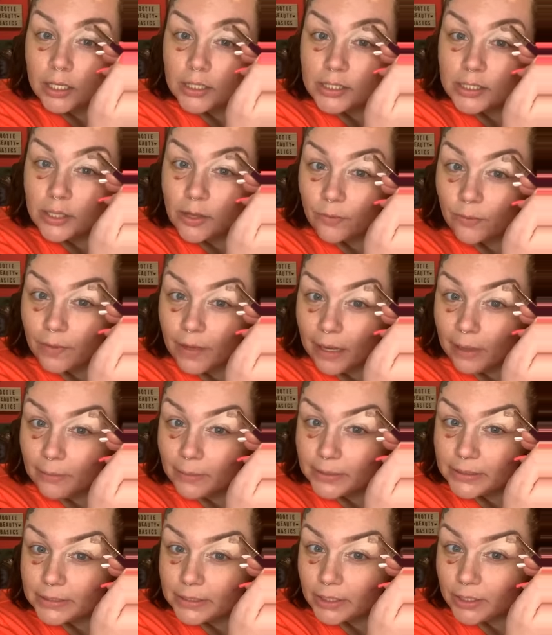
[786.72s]
So that
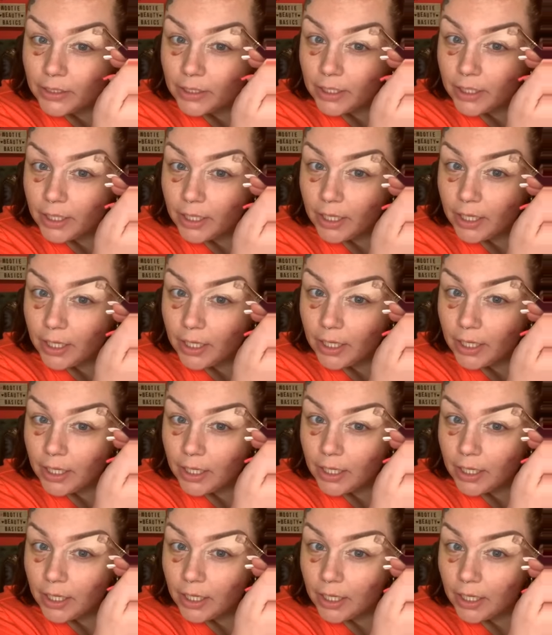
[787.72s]
was
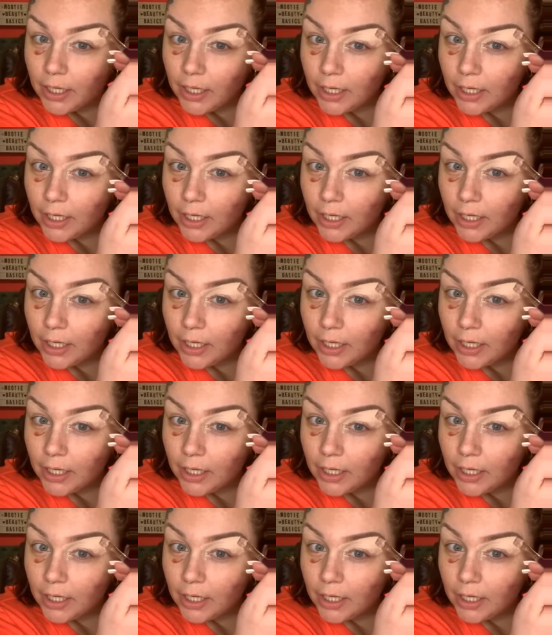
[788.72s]
good.